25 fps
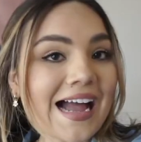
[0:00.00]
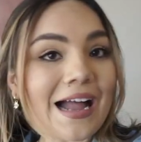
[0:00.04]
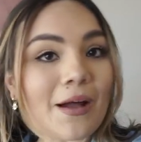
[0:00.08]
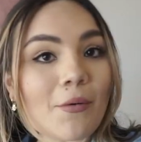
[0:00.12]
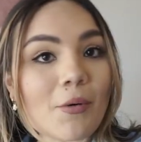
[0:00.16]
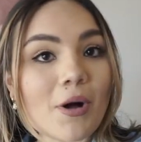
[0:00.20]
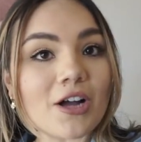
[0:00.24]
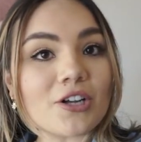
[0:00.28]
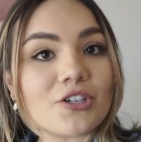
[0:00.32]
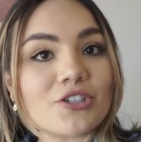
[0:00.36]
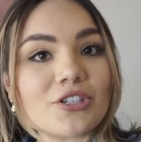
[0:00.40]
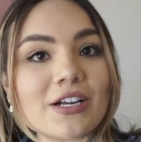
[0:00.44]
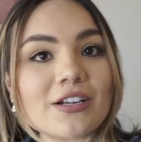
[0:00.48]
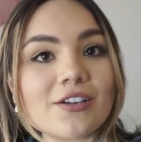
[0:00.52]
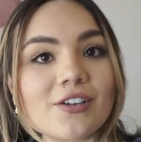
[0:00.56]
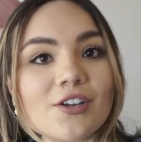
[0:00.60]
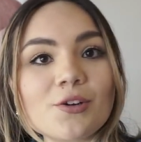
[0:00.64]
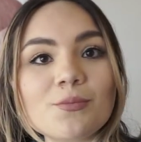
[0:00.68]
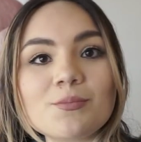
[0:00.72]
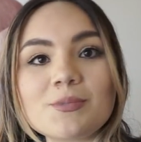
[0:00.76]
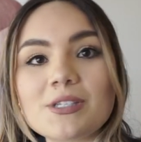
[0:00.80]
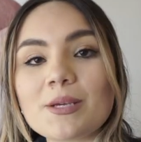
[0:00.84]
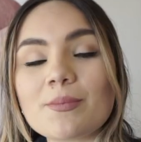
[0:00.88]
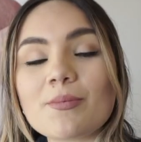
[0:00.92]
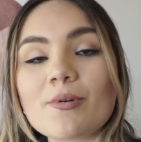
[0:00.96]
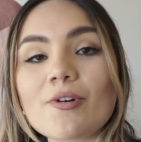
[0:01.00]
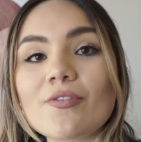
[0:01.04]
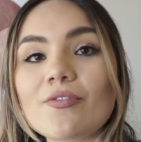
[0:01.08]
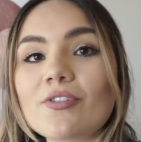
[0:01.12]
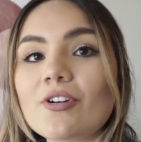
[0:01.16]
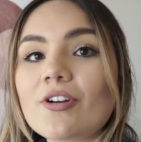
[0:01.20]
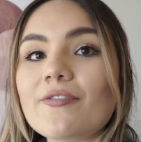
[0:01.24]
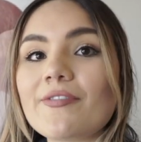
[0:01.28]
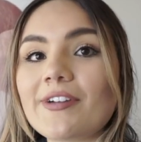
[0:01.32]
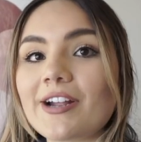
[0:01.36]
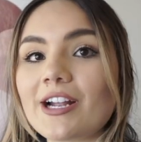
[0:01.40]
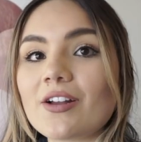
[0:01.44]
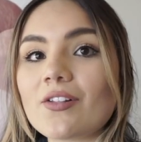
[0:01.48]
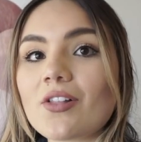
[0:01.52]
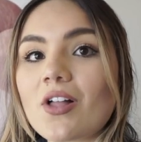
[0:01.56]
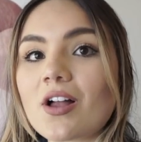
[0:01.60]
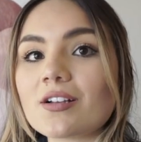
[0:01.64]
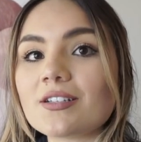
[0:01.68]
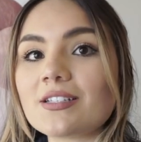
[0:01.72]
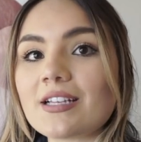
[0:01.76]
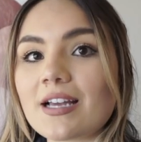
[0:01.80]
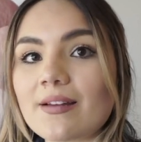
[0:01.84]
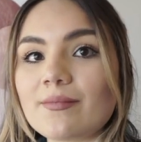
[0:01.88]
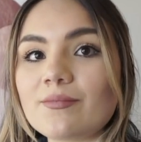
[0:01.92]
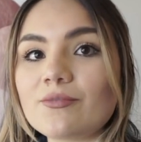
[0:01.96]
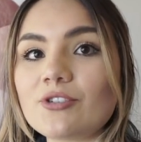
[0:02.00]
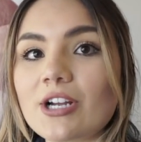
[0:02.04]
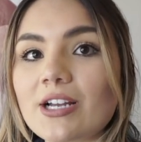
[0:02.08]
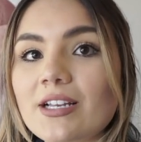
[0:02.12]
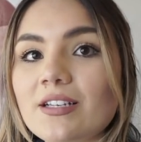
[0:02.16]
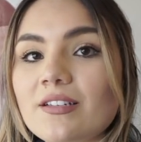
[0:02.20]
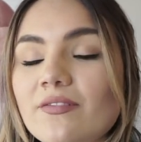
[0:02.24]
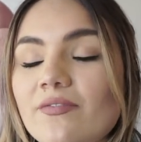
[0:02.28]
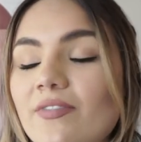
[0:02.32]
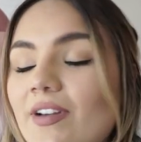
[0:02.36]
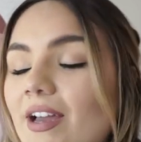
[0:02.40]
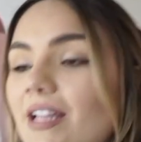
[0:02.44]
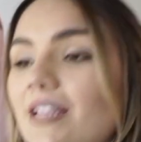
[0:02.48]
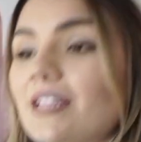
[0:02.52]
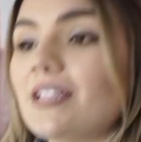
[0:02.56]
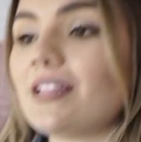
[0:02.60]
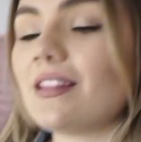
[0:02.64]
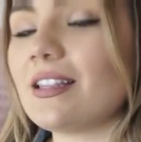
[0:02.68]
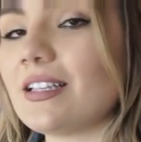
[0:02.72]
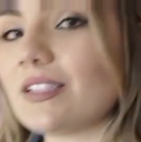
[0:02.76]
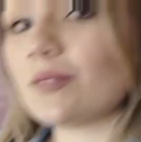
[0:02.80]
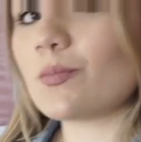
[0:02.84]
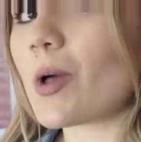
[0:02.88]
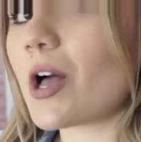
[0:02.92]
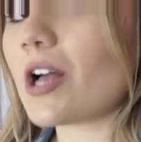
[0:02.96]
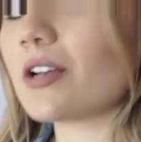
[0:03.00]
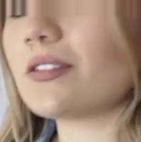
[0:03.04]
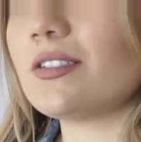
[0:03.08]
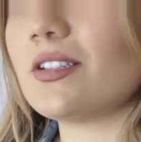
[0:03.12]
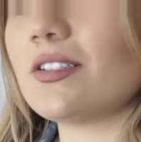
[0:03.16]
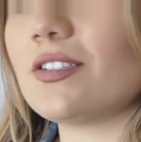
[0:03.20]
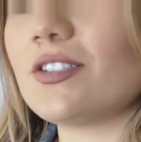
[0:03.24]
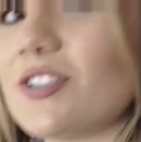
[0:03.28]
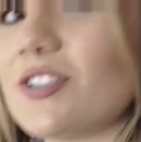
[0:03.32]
I walked around Home Depot for a very long time trying to find these boxes